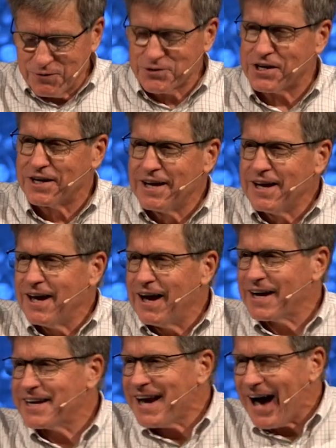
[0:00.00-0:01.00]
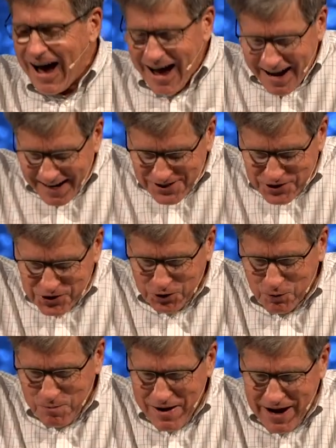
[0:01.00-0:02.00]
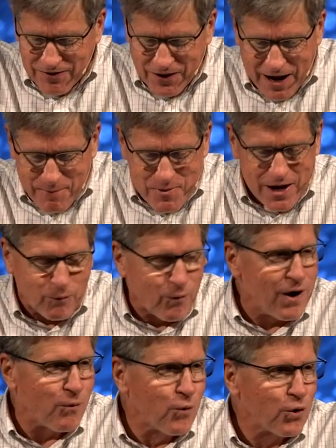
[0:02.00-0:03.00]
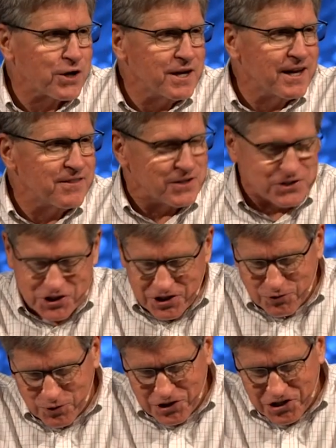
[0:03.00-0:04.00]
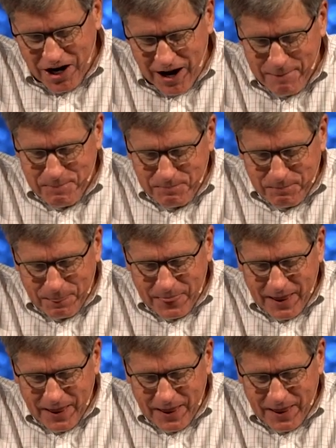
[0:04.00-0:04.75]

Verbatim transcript: He was a, a kind, gentle man that I met while working at the gentry shop.